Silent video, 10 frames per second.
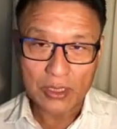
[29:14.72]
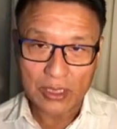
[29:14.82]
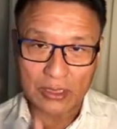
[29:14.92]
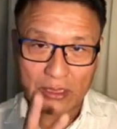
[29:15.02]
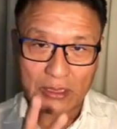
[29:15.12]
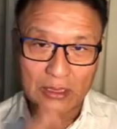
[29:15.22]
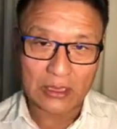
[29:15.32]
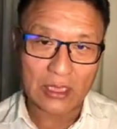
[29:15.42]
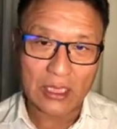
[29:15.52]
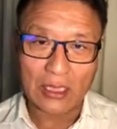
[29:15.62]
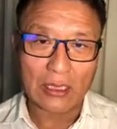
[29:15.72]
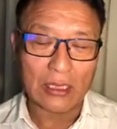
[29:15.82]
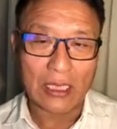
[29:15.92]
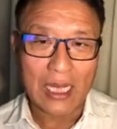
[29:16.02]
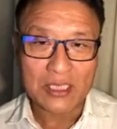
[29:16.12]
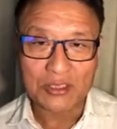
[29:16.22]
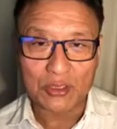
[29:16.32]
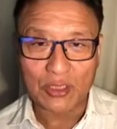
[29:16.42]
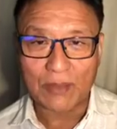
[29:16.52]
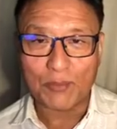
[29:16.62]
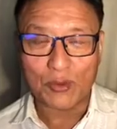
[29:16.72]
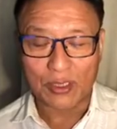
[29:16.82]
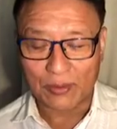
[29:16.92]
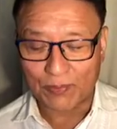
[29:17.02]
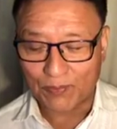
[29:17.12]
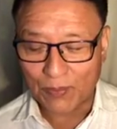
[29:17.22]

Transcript: The three last three important